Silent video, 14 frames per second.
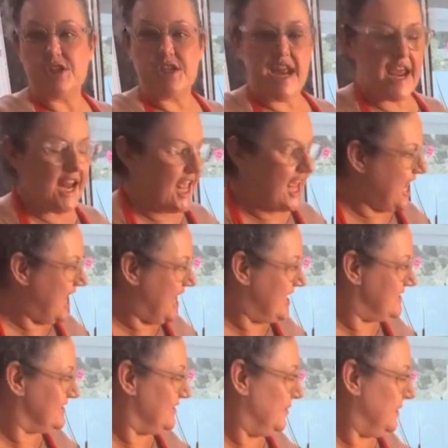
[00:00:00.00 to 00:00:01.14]

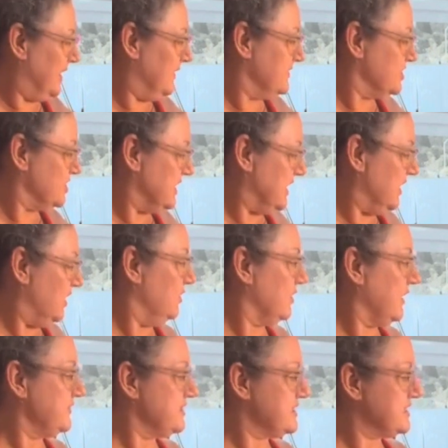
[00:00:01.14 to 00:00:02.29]
Schnitties! Oh, we love a schnitty. Oh,
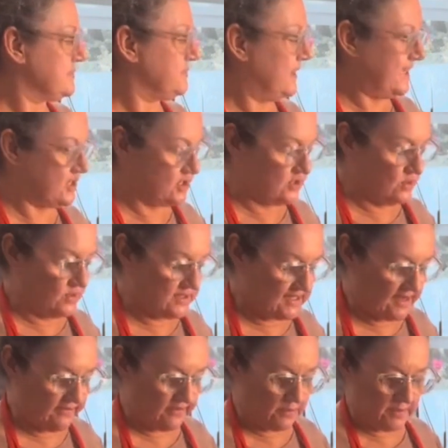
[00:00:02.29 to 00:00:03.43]
look, I've just splashed
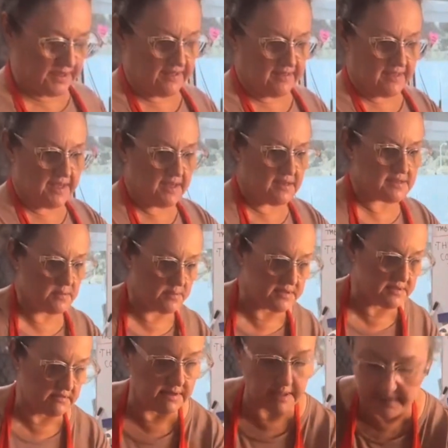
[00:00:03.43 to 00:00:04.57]
sauce everywhere there because I
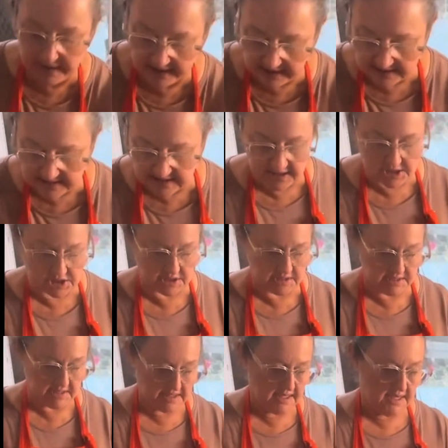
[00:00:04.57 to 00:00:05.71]
wasn't really paying attention.
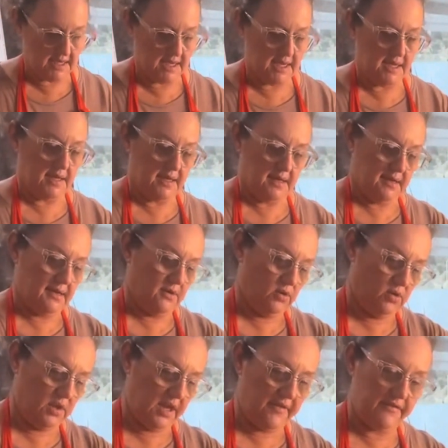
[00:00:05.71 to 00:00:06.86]

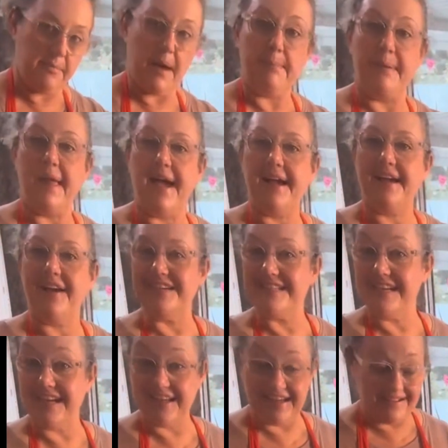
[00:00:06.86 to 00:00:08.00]
All over my black. I
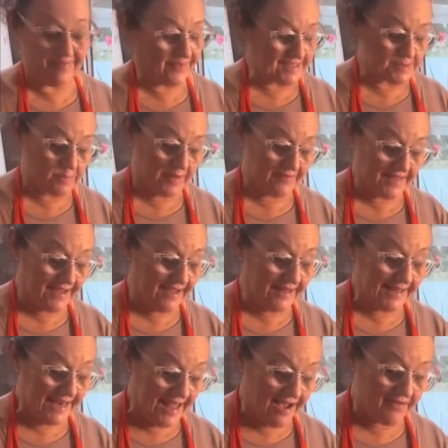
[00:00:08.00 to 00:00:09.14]
tell you, that's one thing I
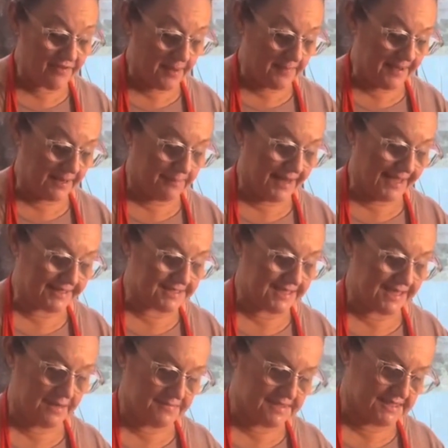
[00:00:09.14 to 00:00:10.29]
love about a black
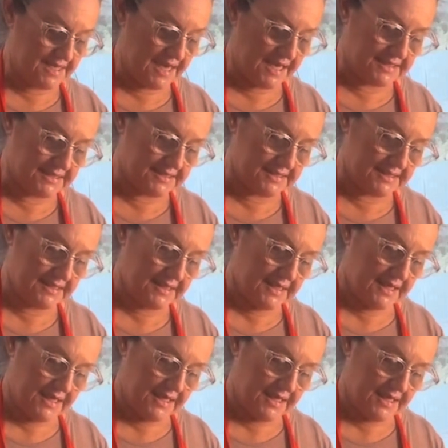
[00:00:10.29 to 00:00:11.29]
TM6